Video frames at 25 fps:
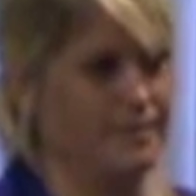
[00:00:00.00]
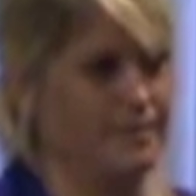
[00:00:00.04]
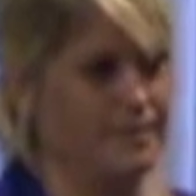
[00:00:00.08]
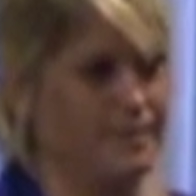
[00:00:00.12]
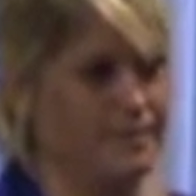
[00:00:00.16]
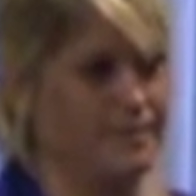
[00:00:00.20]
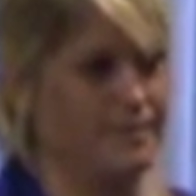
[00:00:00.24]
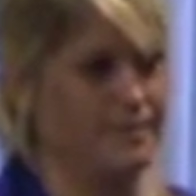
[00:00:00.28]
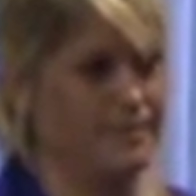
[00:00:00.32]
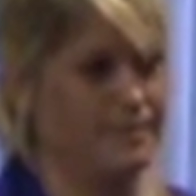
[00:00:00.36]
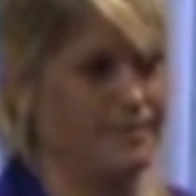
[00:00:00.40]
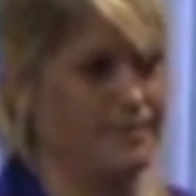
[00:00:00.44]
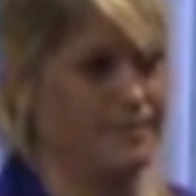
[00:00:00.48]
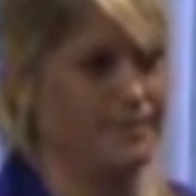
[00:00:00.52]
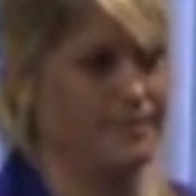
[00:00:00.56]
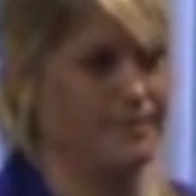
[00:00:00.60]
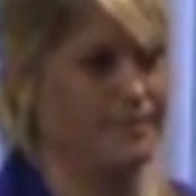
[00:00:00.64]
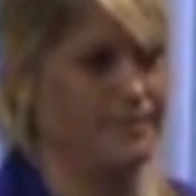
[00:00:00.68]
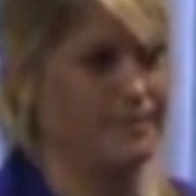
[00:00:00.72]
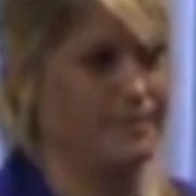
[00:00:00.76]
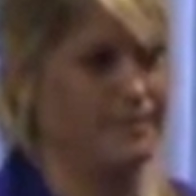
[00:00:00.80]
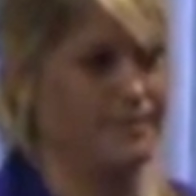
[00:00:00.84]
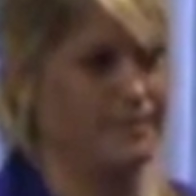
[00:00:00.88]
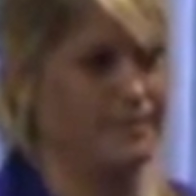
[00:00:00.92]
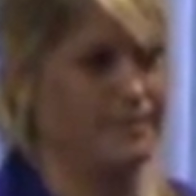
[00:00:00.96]

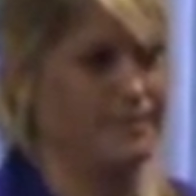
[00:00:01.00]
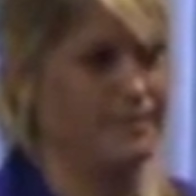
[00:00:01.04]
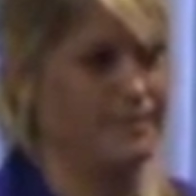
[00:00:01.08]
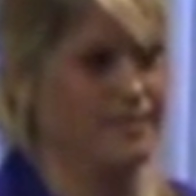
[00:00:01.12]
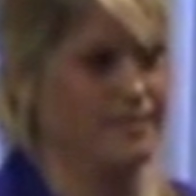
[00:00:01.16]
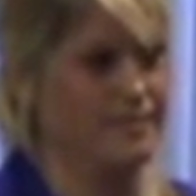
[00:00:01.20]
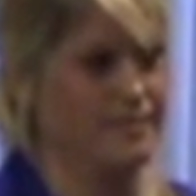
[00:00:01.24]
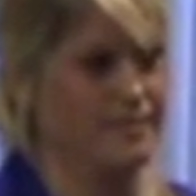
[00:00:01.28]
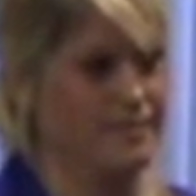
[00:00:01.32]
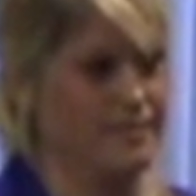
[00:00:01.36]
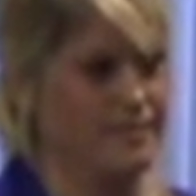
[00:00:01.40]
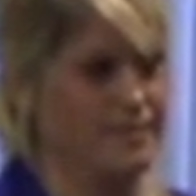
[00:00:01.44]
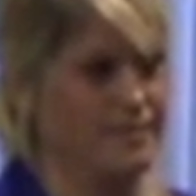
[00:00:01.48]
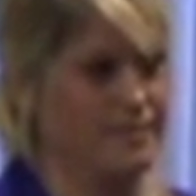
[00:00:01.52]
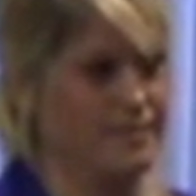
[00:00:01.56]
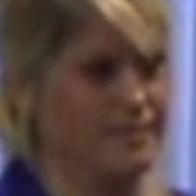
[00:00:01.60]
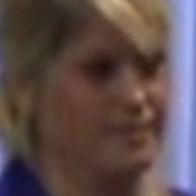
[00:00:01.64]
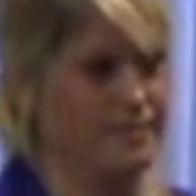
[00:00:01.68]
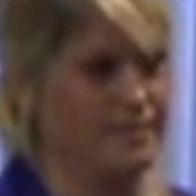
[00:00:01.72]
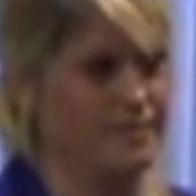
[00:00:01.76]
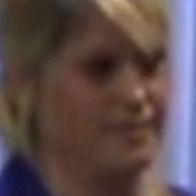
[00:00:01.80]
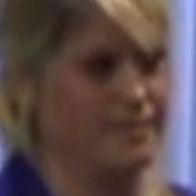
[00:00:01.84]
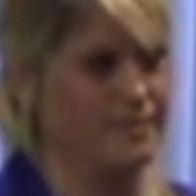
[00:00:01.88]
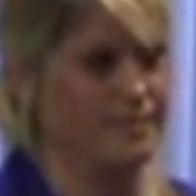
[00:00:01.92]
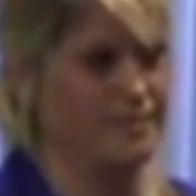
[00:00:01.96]

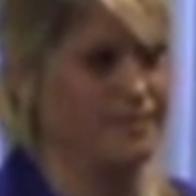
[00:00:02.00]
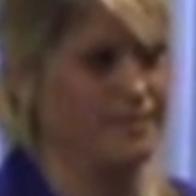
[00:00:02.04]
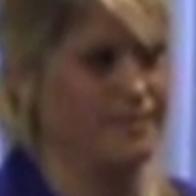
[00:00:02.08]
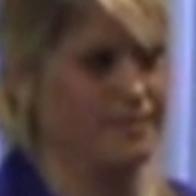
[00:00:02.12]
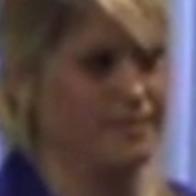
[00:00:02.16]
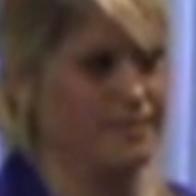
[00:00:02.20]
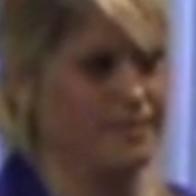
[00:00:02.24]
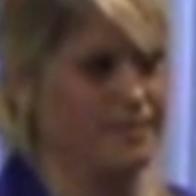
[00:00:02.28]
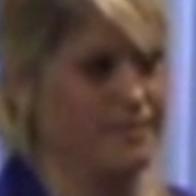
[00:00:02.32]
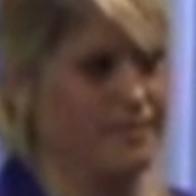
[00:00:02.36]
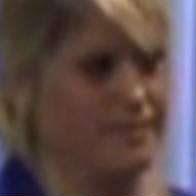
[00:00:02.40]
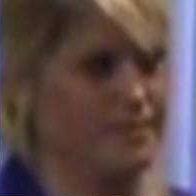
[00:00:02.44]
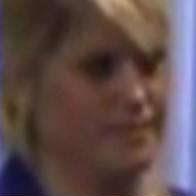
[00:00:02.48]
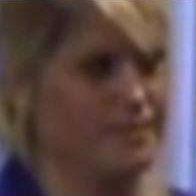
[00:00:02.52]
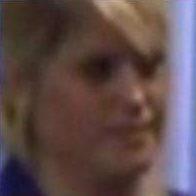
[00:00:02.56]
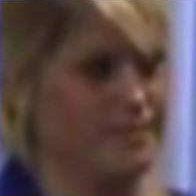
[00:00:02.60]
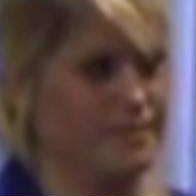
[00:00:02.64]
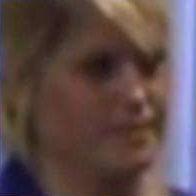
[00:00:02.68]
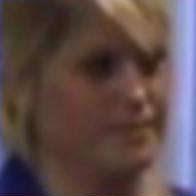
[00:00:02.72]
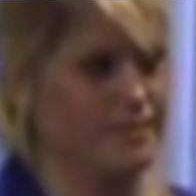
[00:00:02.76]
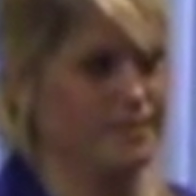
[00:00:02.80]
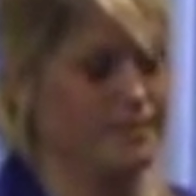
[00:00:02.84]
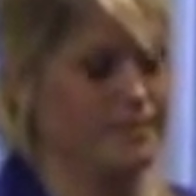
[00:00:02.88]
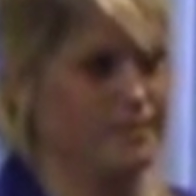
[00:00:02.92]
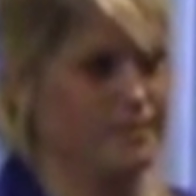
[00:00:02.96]

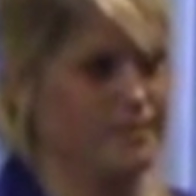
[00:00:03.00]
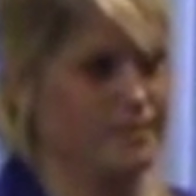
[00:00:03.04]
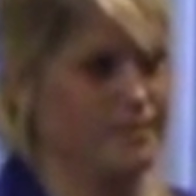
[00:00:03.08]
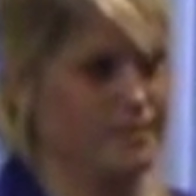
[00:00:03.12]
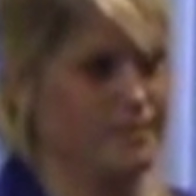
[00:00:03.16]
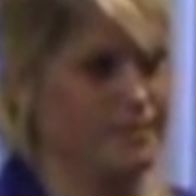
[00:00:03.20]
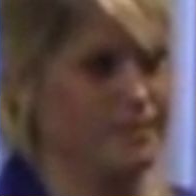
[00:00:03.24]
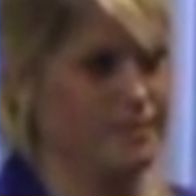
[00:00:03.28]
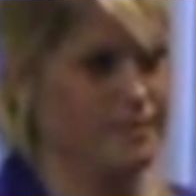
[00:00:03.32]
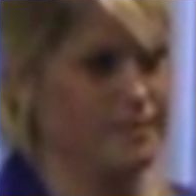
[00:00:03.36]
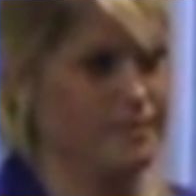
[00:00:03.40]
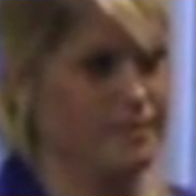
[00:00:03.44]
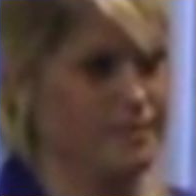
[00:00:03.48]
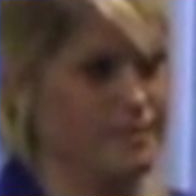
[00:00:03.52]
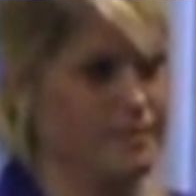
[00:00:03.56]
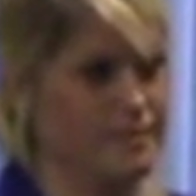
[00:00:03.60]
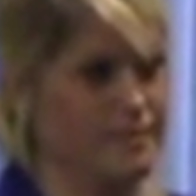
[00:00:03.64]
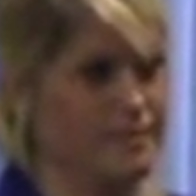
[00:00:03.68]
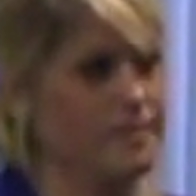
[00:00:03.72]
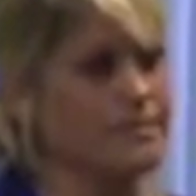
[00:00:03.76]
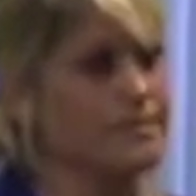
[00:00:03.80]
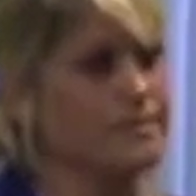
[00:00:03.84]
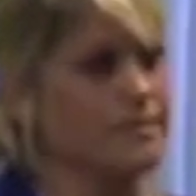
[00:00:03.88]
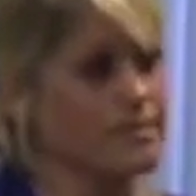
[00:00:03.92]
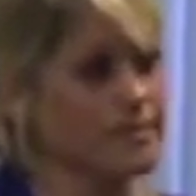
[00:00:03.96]

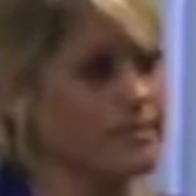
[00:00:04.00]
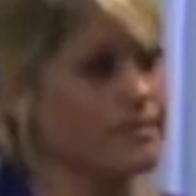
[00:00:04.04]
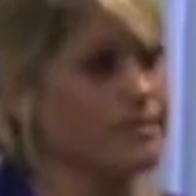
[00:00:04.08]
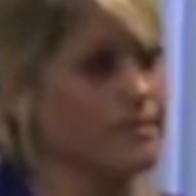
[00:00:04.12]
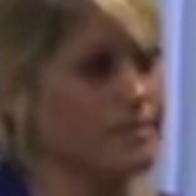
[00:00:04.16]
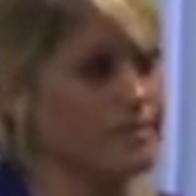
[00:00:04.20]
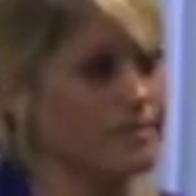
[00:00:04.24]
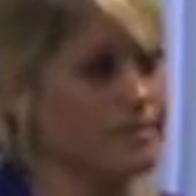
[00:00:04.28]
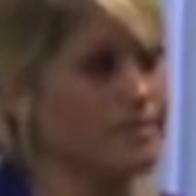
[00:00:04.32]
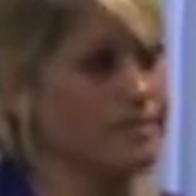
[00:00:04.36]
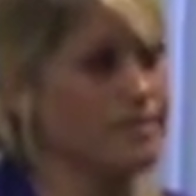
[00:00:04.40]
[no speech]